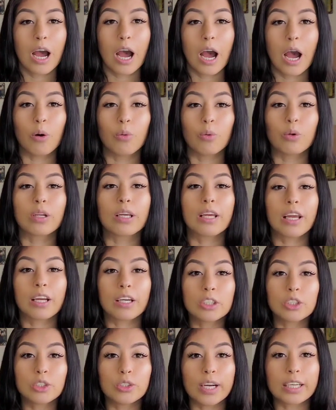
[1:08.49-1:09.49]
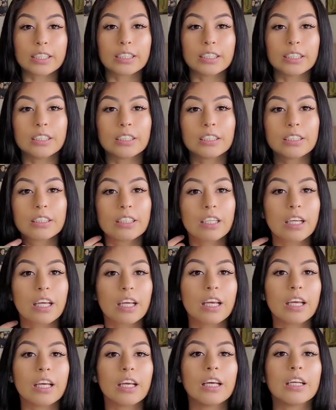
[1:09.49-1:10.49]
I would get contractions
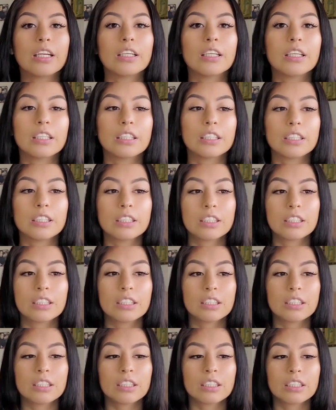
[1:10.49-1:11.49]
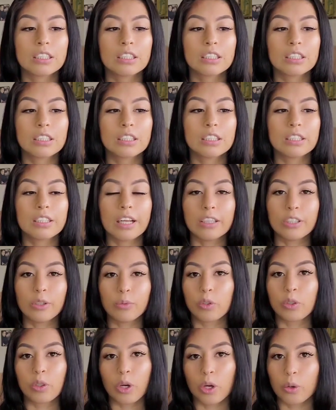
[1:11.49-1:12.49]
and then they
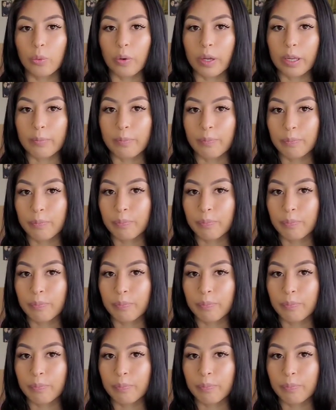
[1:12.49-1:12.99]
would go away.